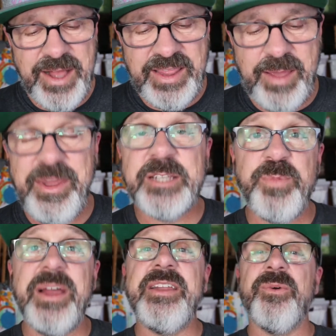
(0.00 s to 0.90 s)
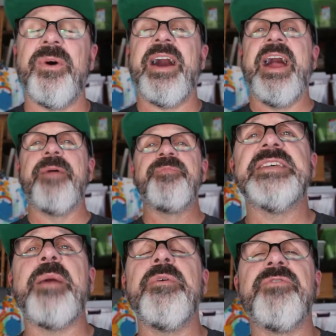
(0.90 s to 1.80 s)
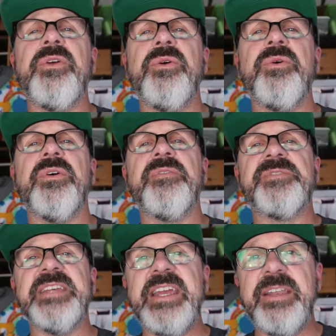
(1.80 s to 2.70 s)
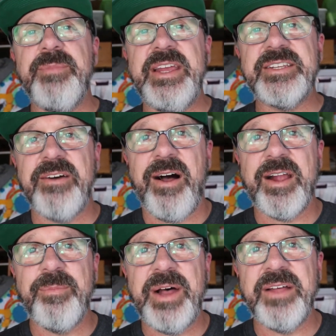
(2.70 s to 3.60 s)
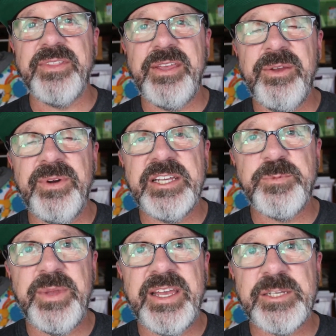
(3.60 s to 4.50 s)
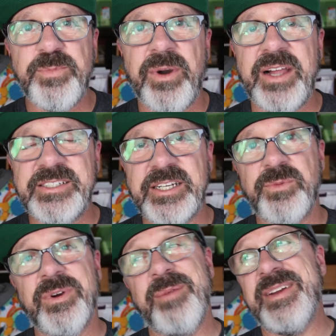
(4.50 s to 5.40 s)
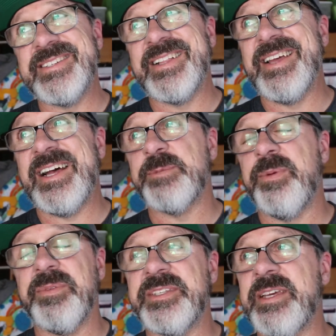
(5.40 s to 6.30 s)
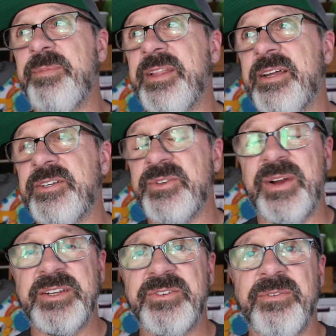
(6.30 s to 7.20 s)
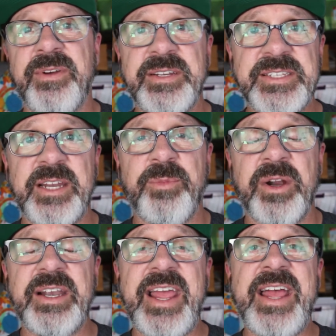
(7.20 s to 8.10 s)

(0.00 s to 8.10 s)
Let me explain to you why. Some of you have seen me talk about the USPS project where I basically asked people to send me letters so I could turn around and send them art,